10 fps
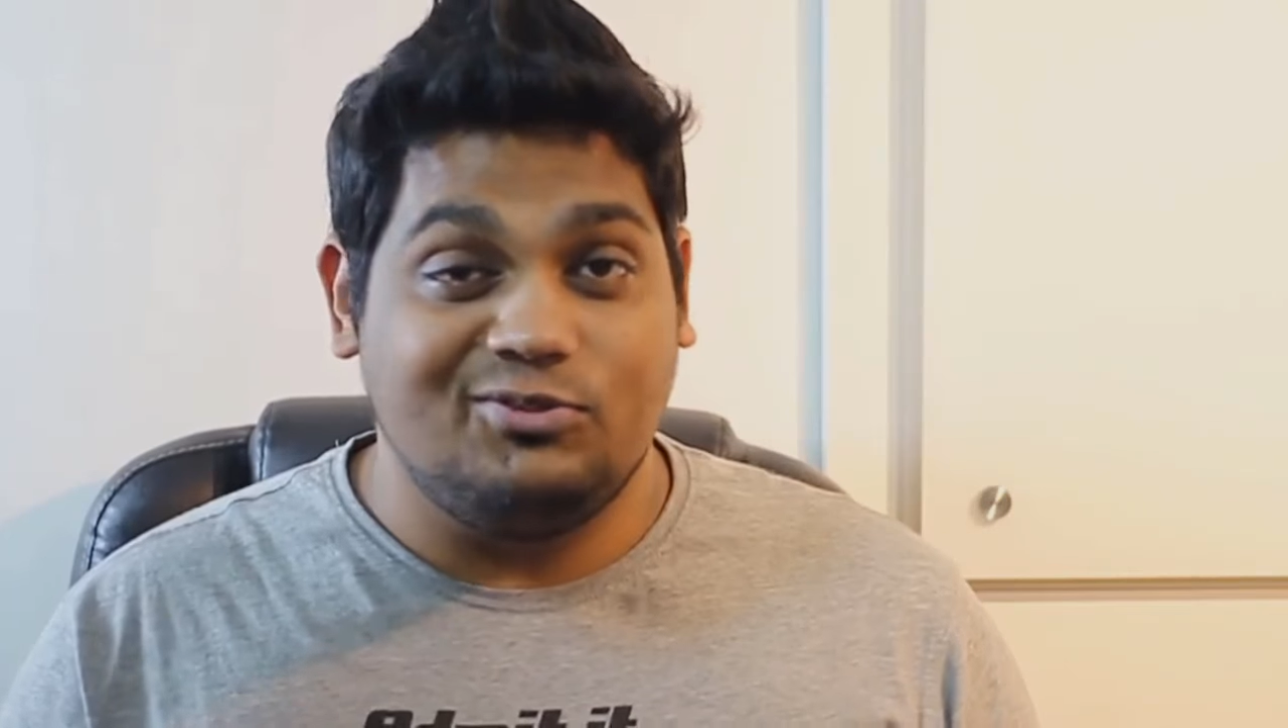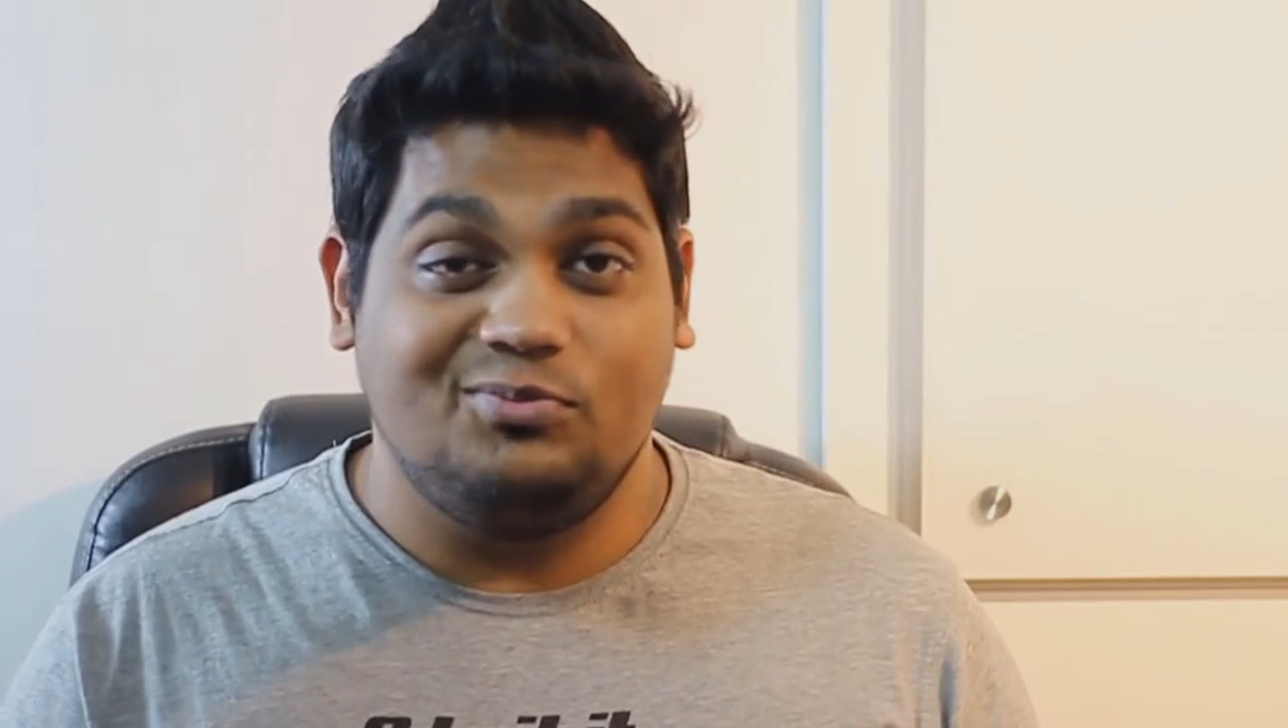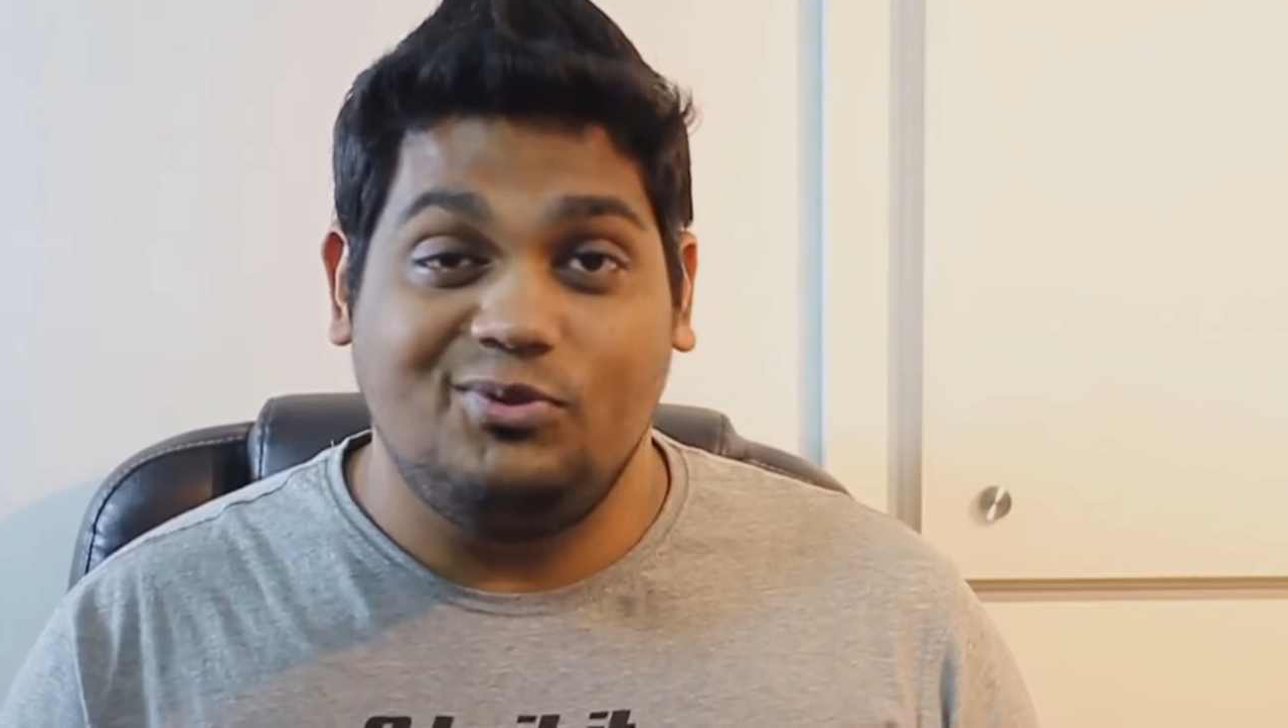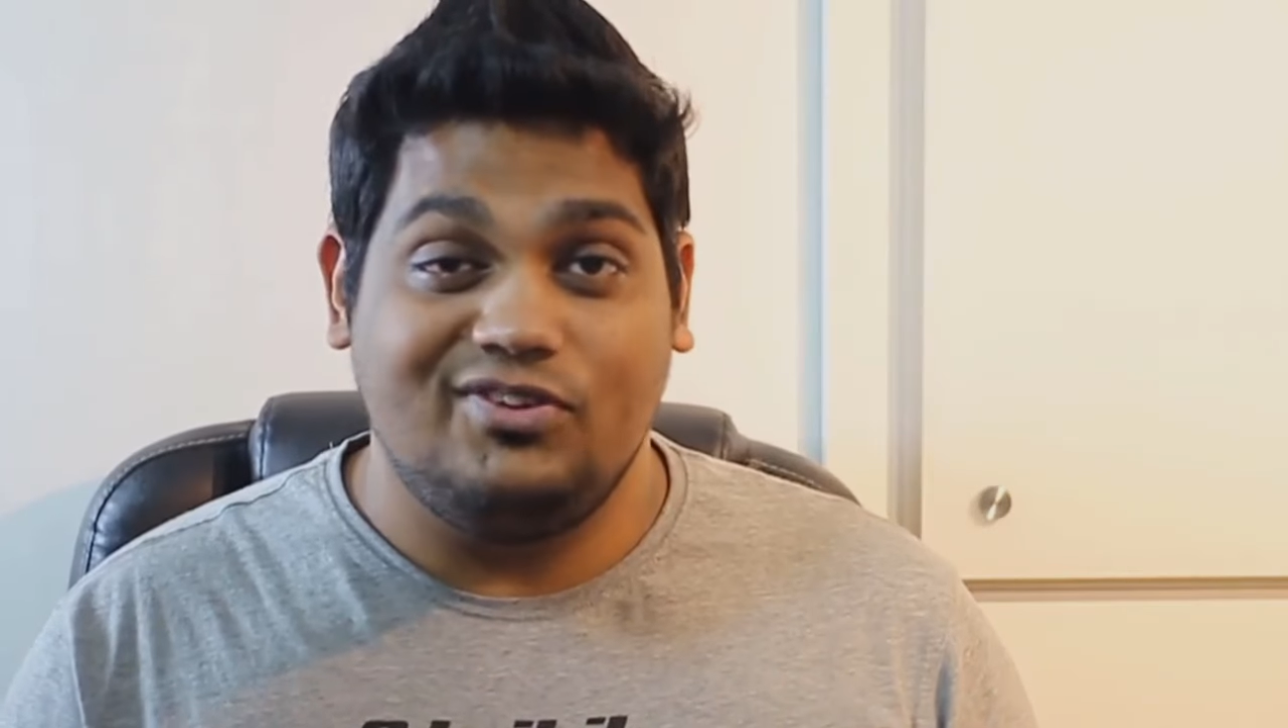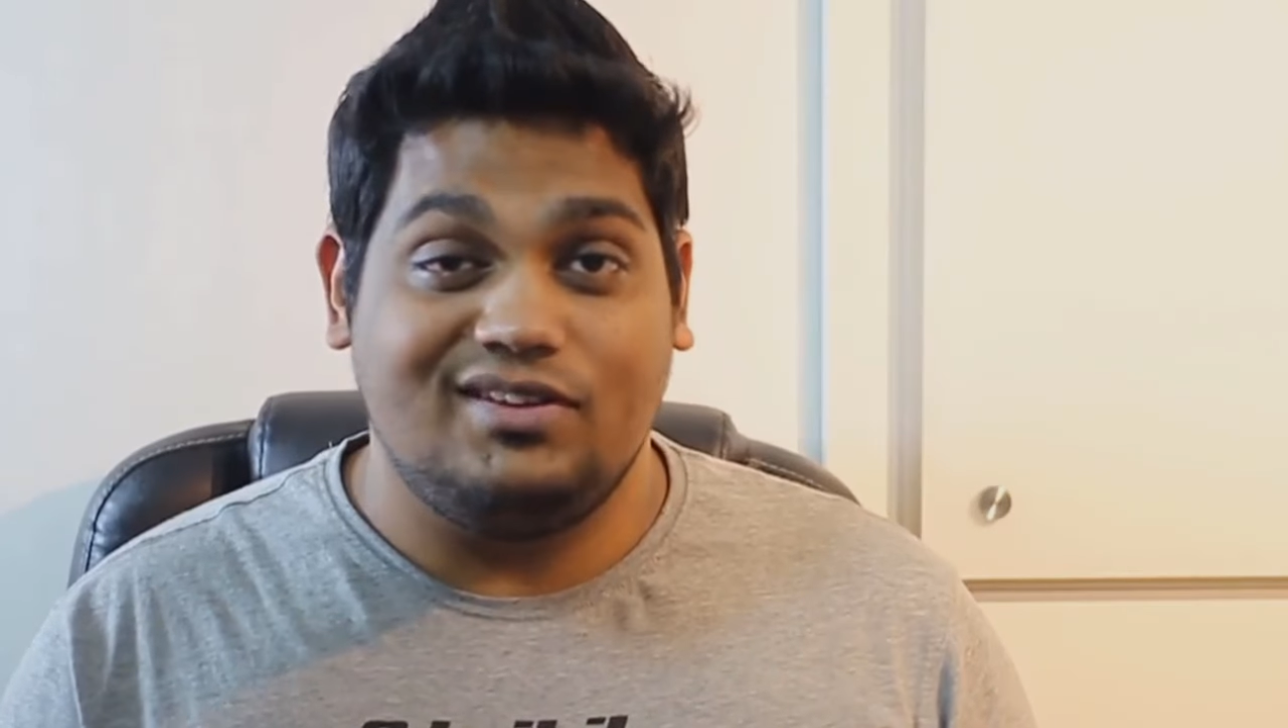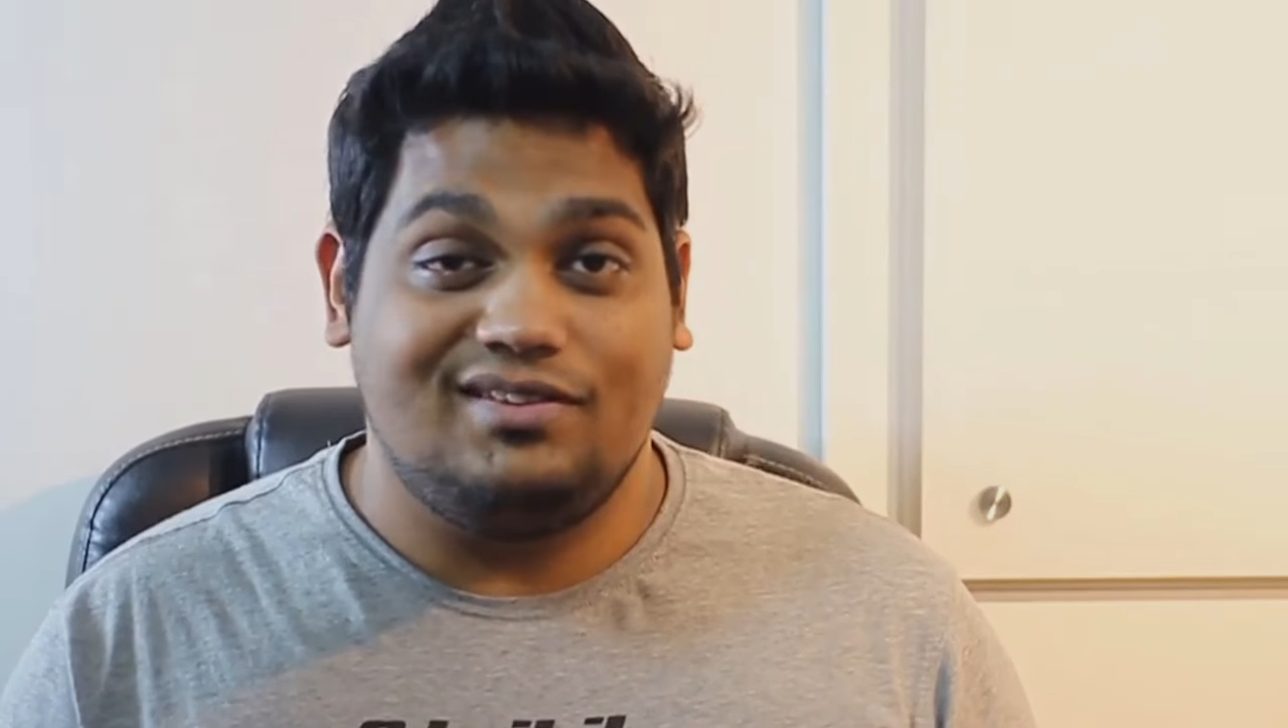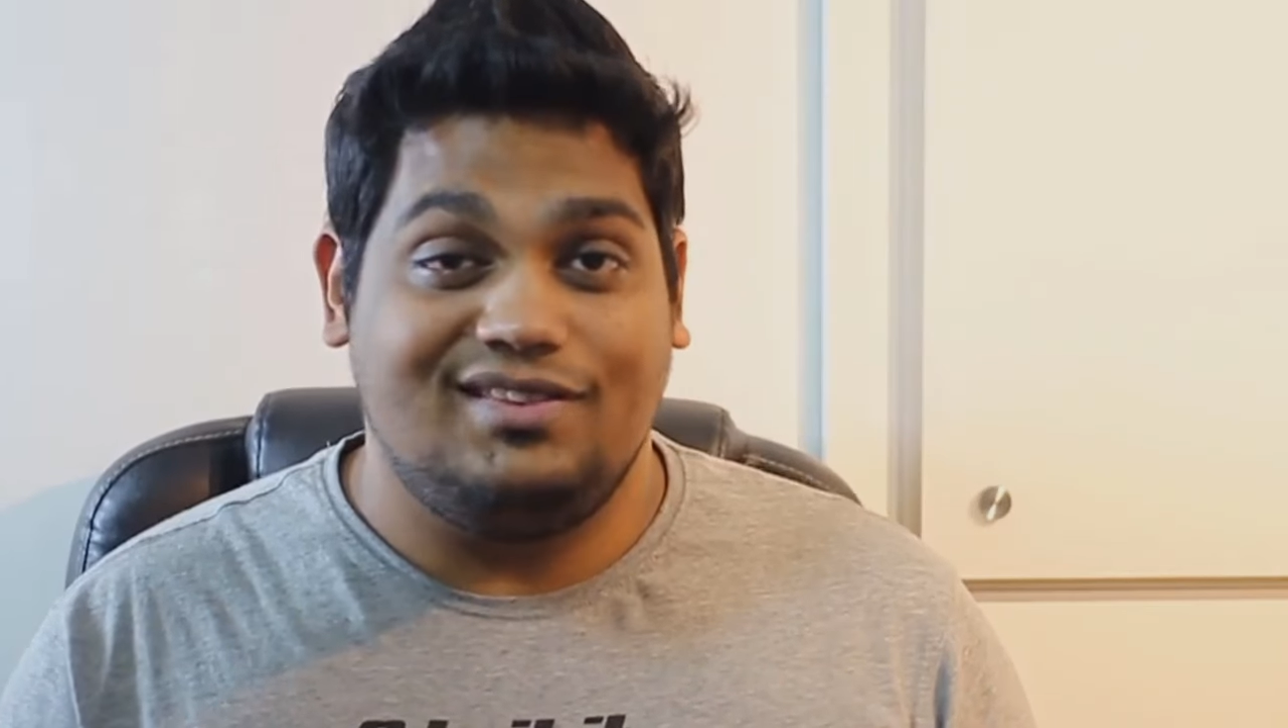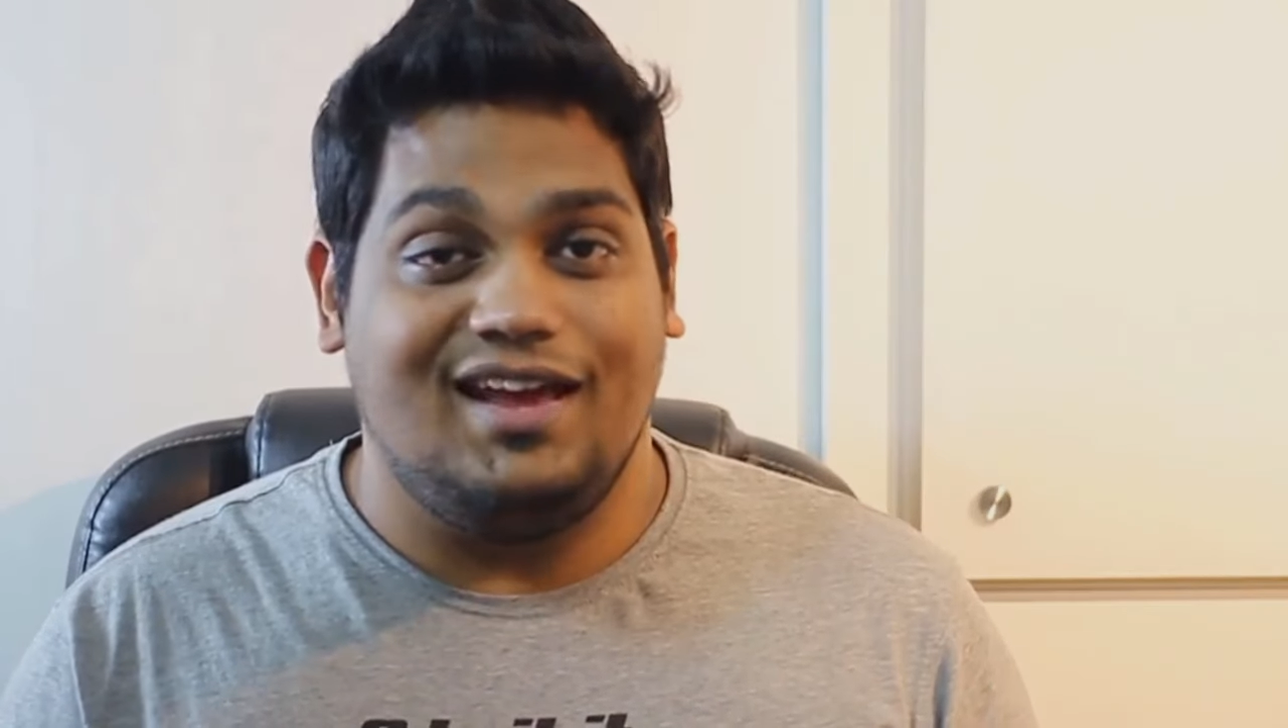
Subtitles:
those movies